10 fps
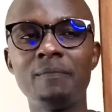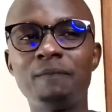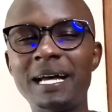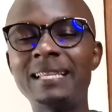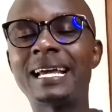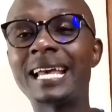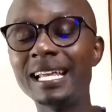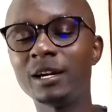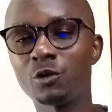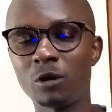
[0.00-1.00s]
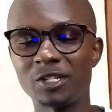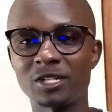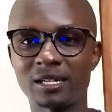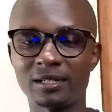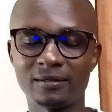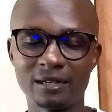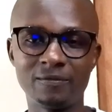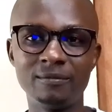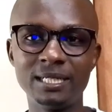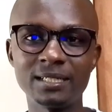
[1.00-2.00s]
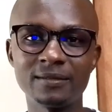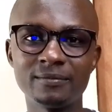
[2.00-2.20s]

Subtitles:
by the Kenya Kwanza government.